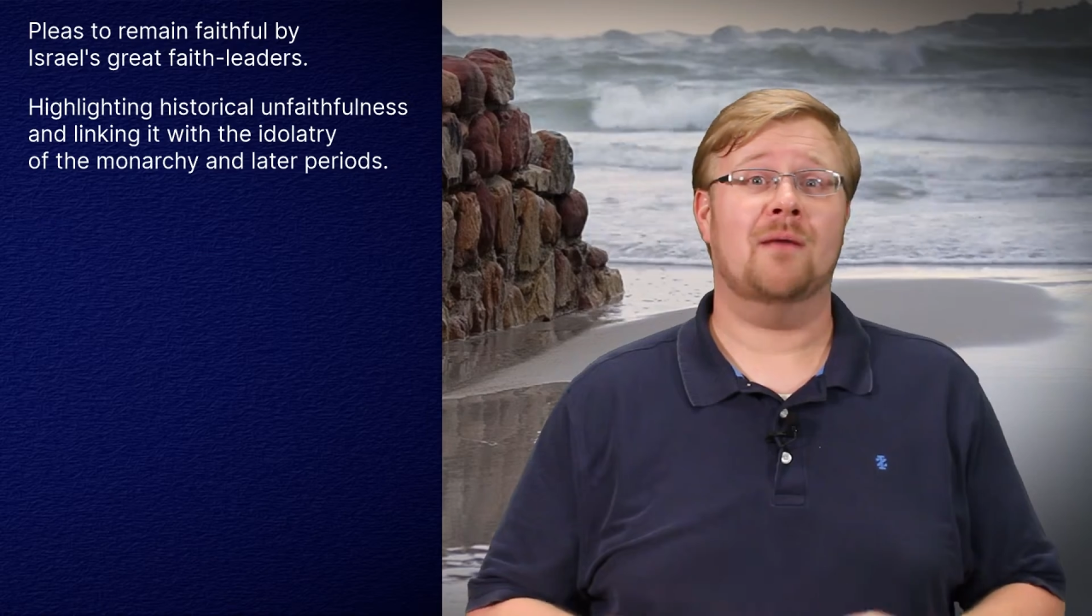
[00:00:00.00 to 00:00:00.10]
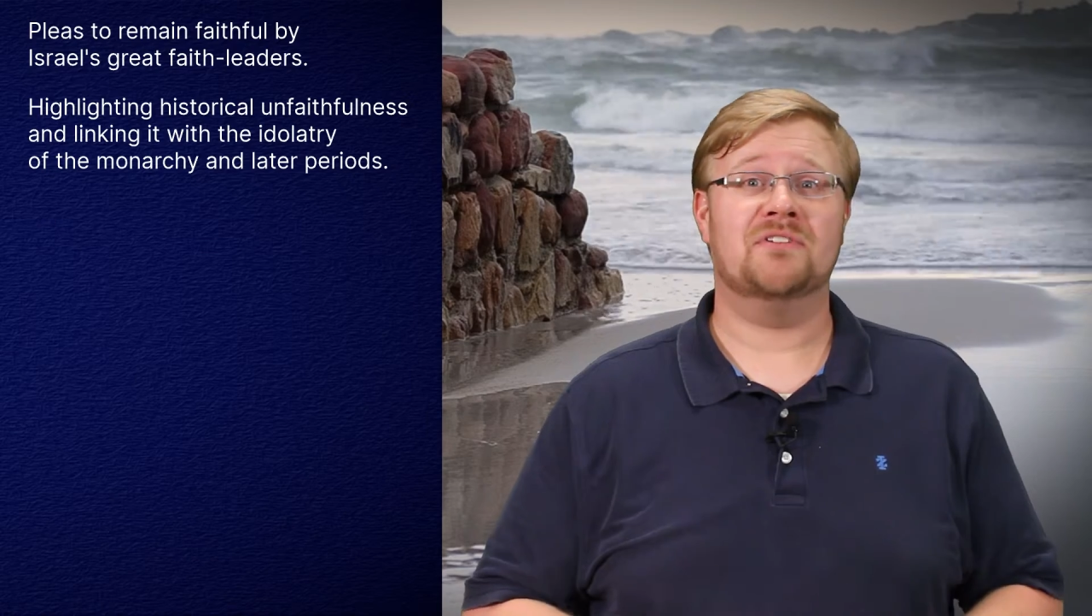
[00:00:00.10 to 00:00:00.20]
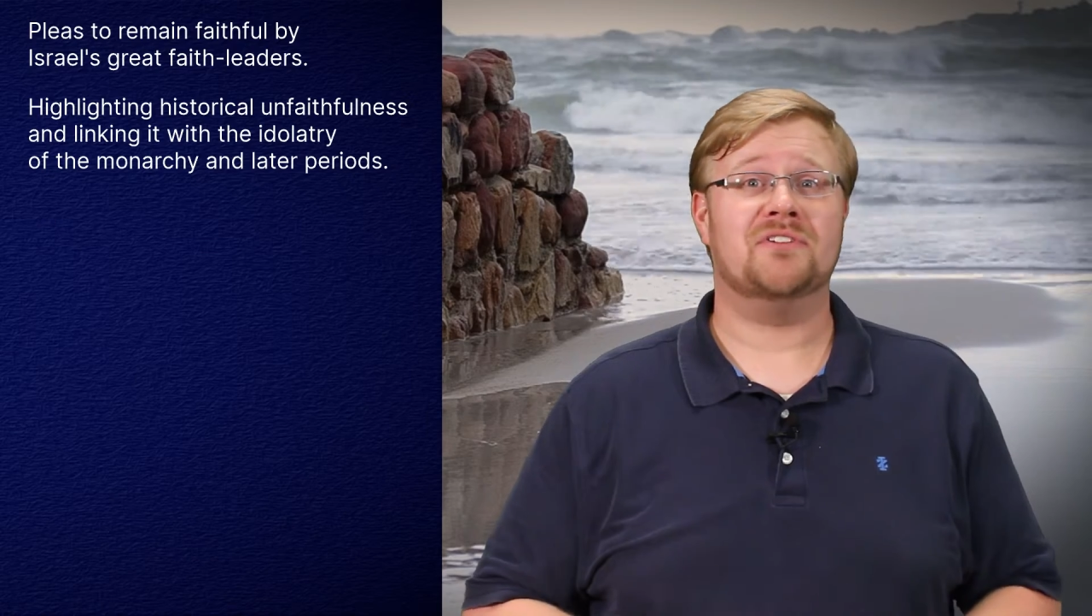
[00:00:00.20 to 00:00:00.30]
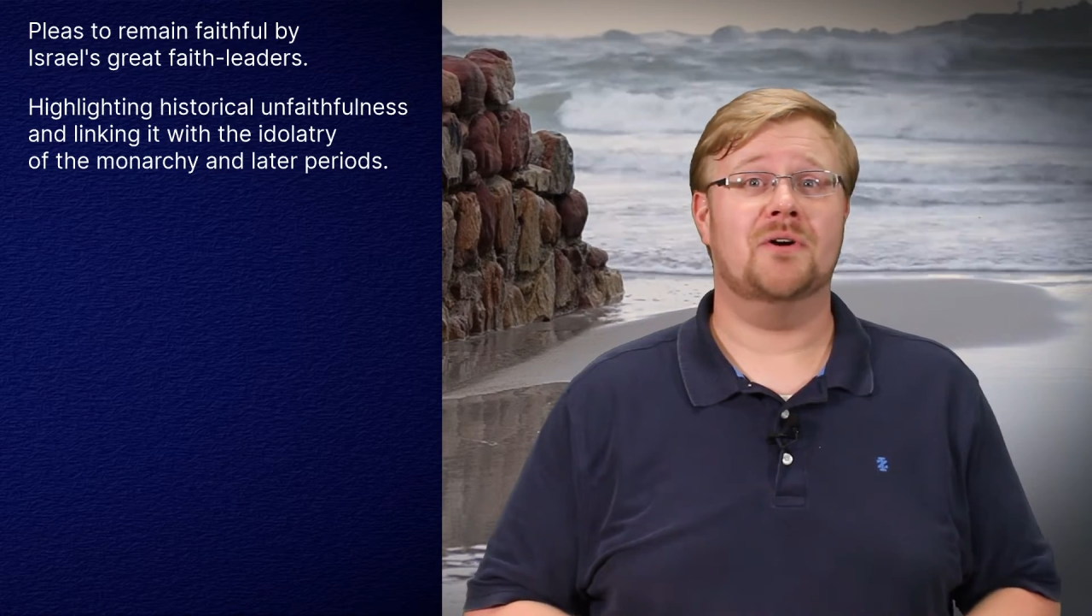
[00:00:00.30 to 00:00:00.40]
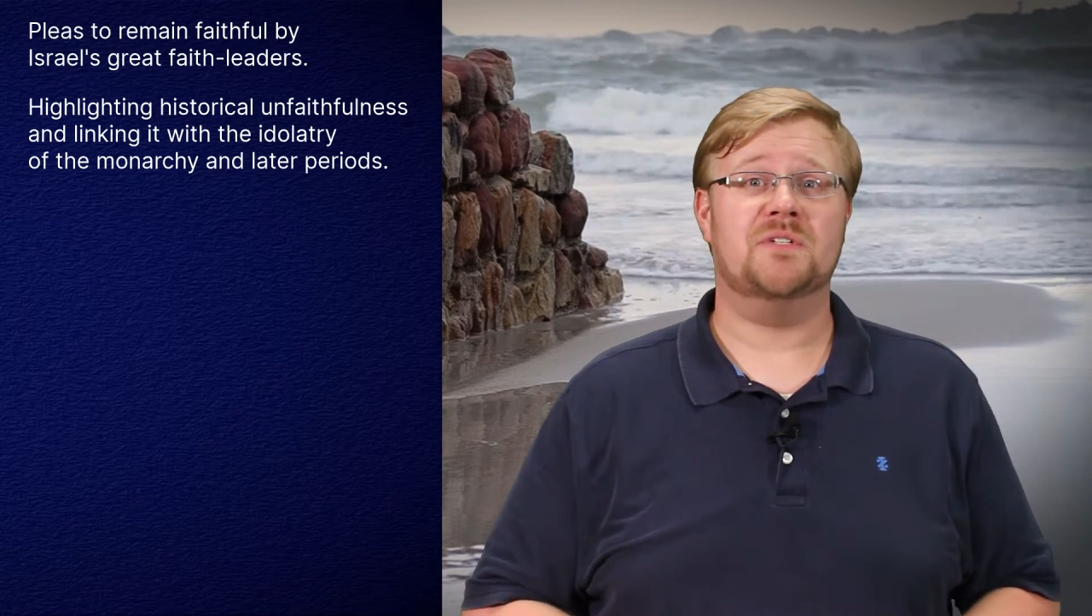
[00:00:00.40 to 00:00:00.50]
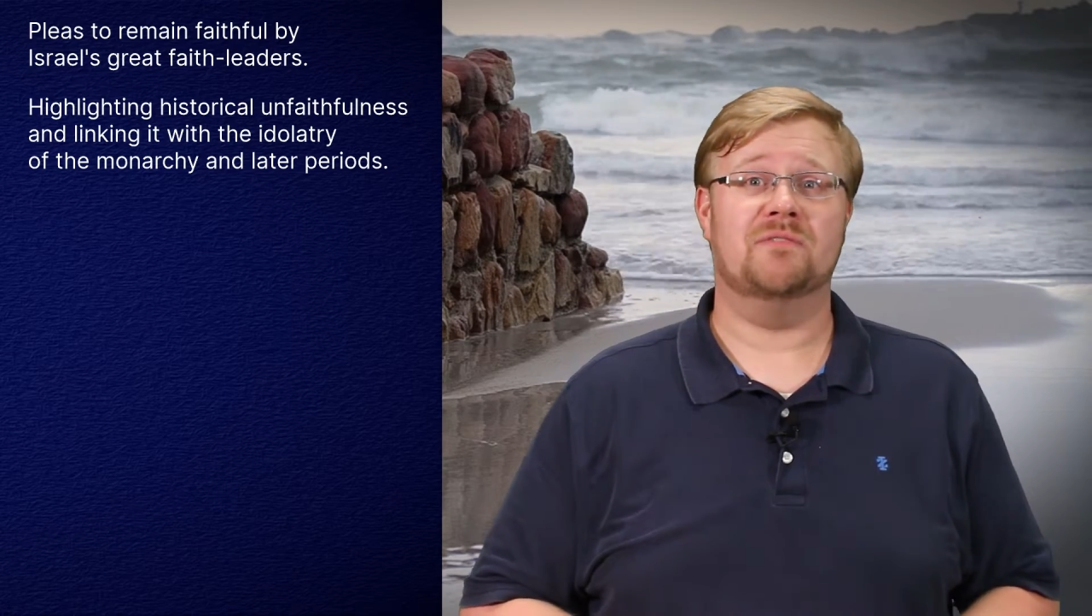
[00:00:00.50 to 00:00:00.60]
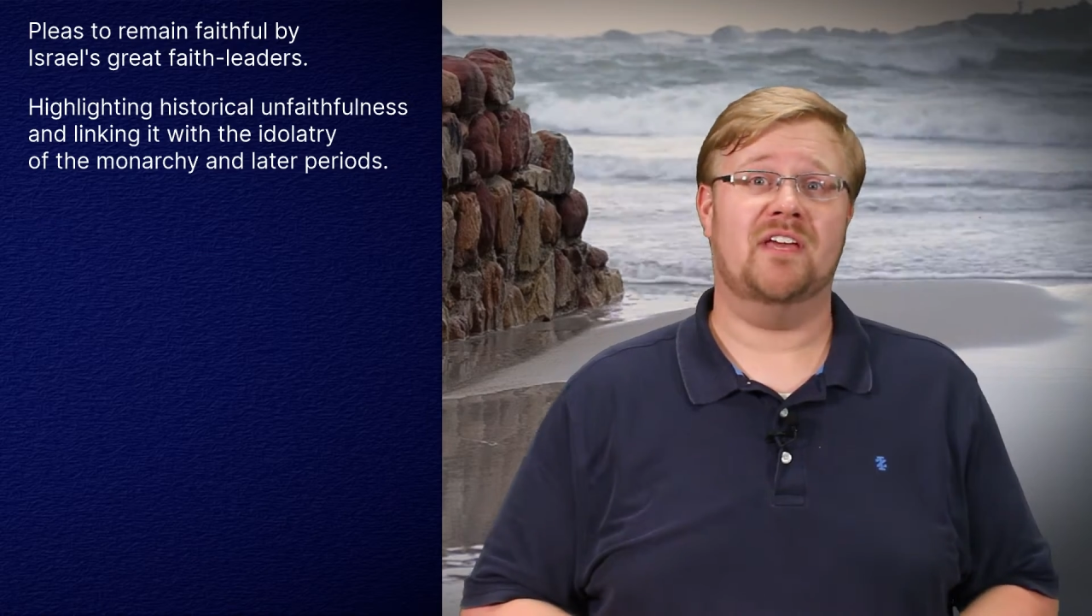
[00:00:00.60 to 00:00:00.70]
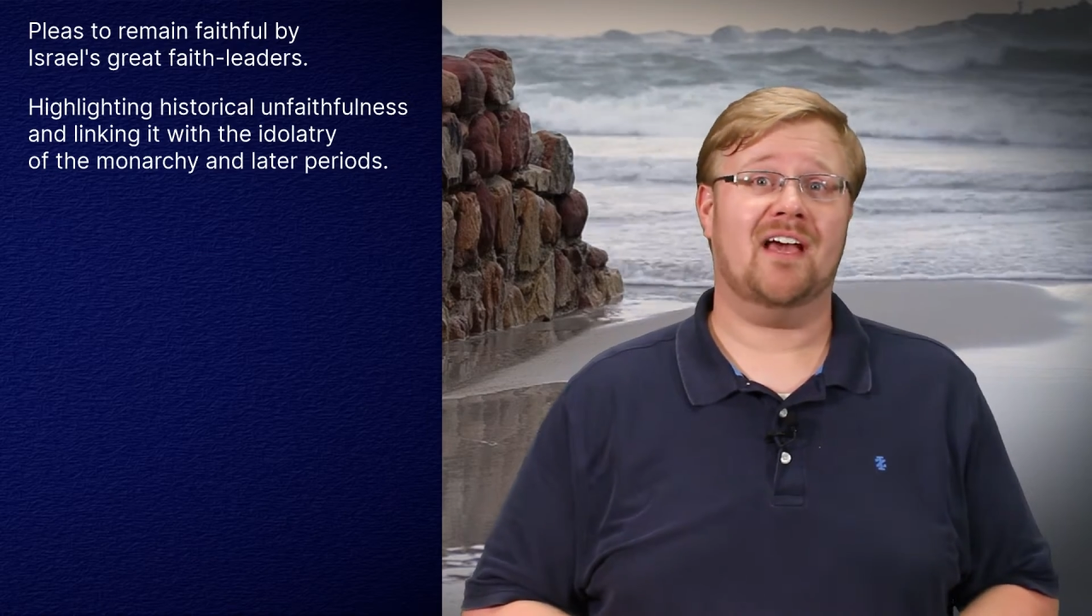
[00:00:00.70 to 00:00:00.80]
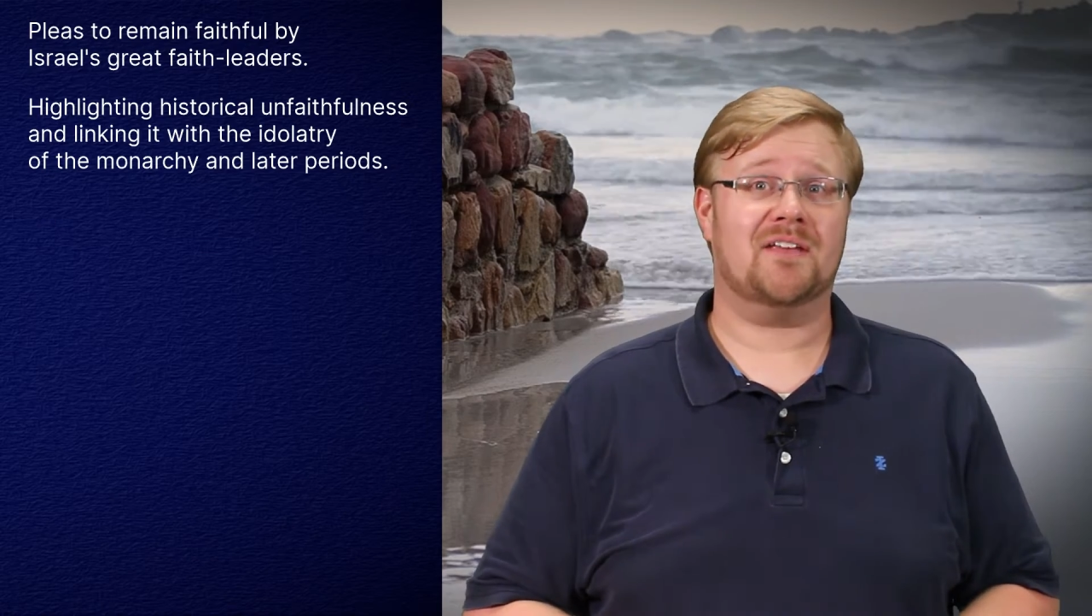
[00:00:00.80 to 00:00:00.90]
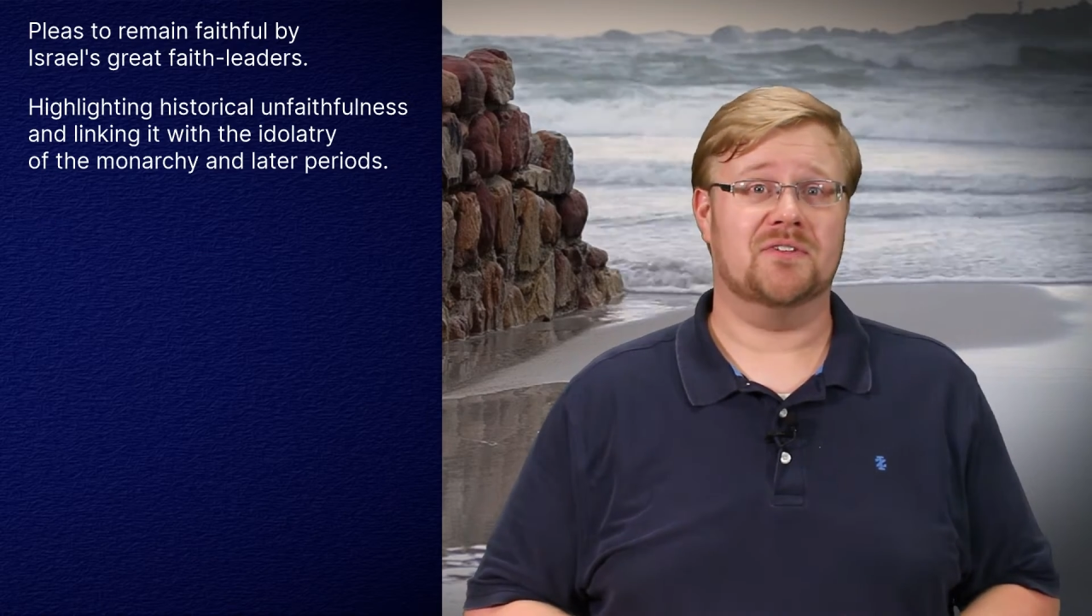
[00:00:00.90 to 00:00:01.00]
episodes of
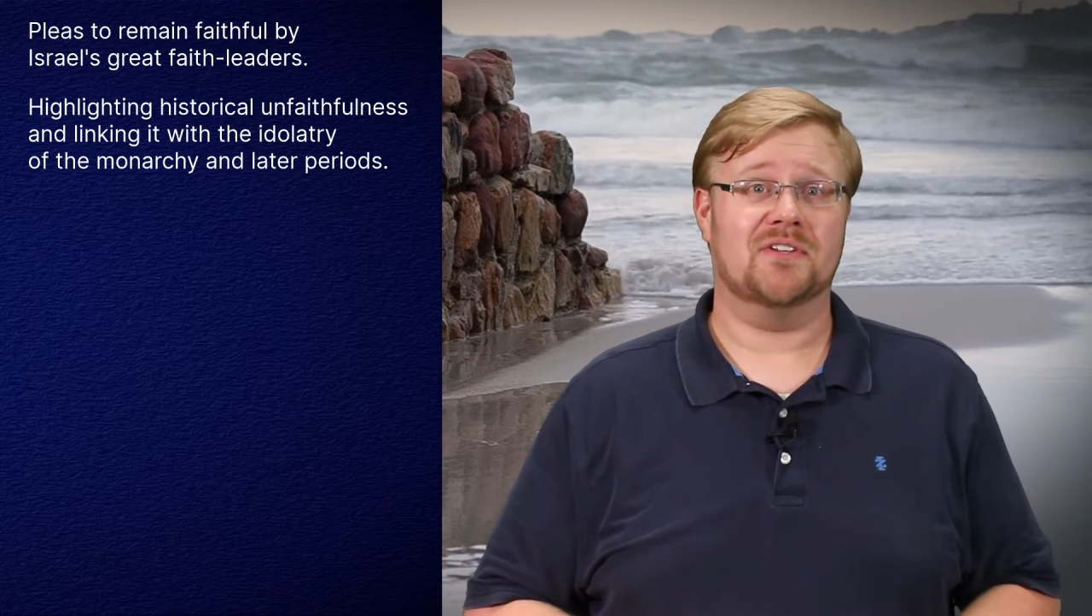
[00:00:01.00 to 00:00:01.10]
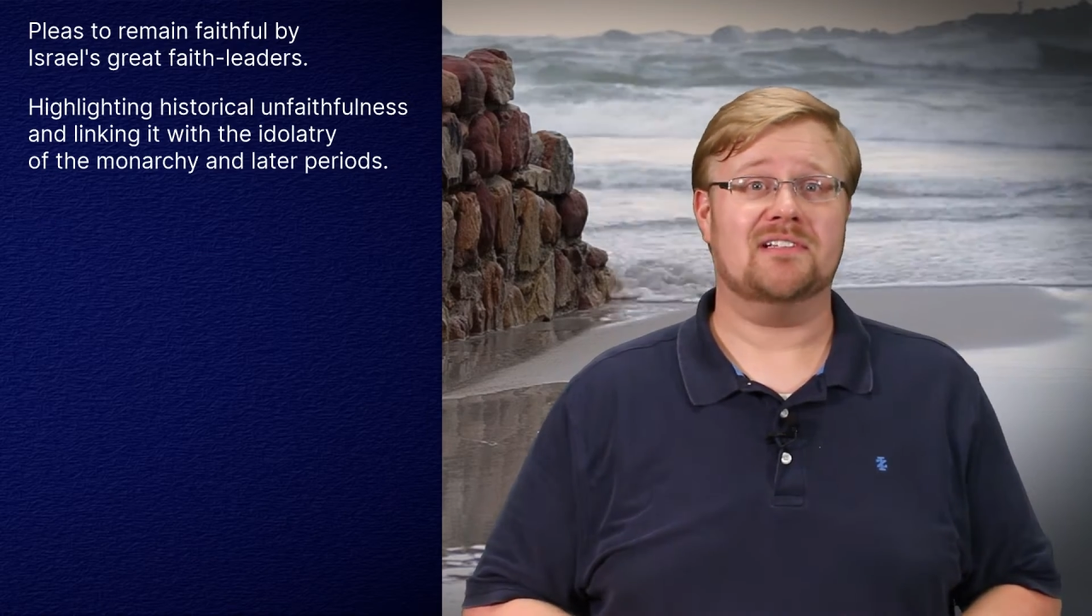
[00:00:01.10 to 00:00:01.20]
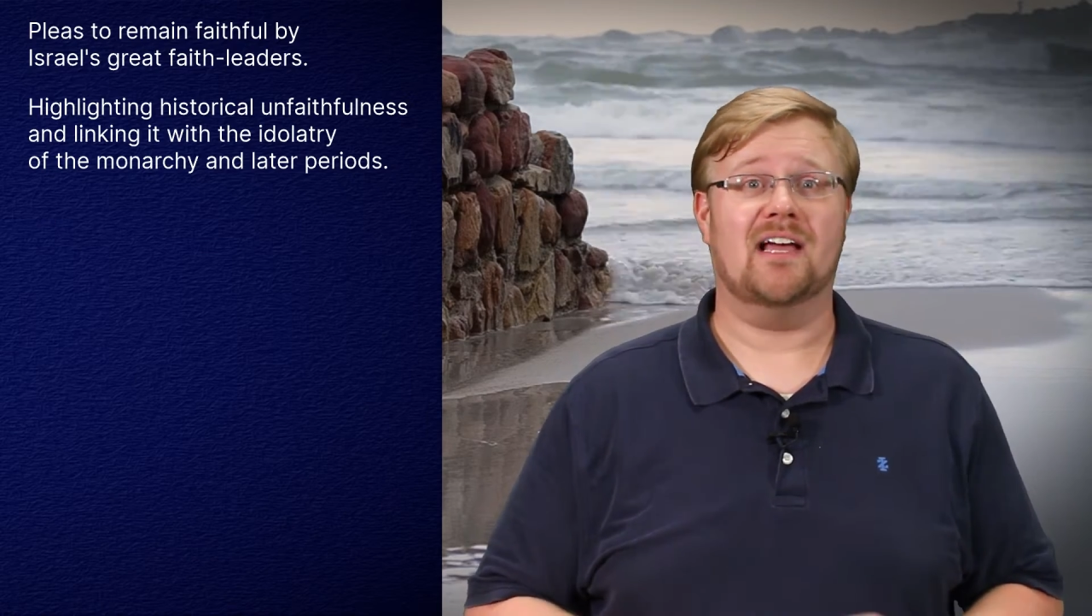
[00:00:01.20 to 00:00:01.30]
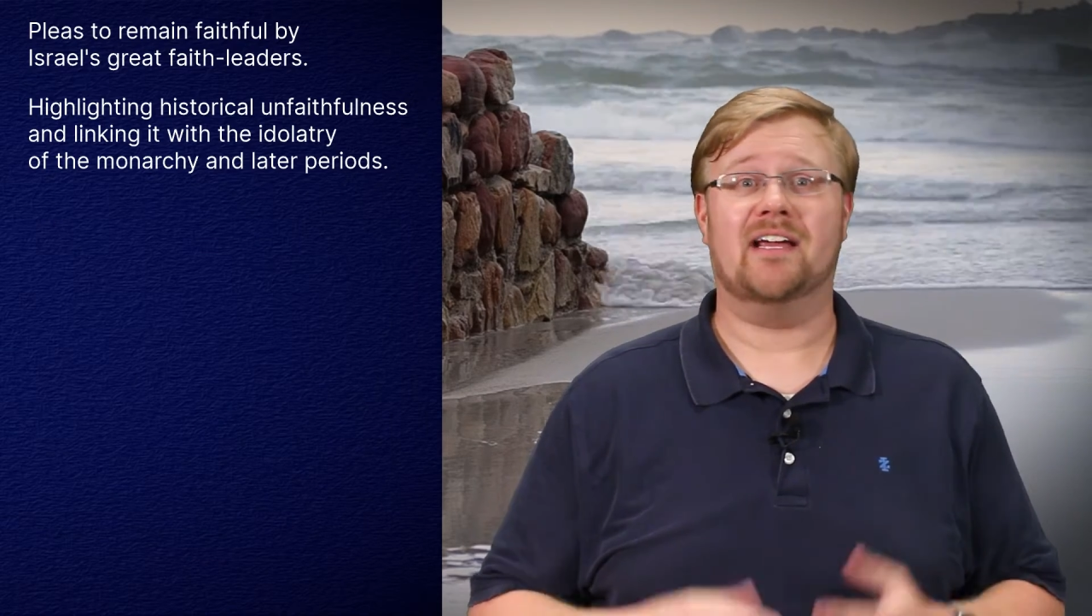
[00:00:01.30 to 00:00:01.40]
the Exodus,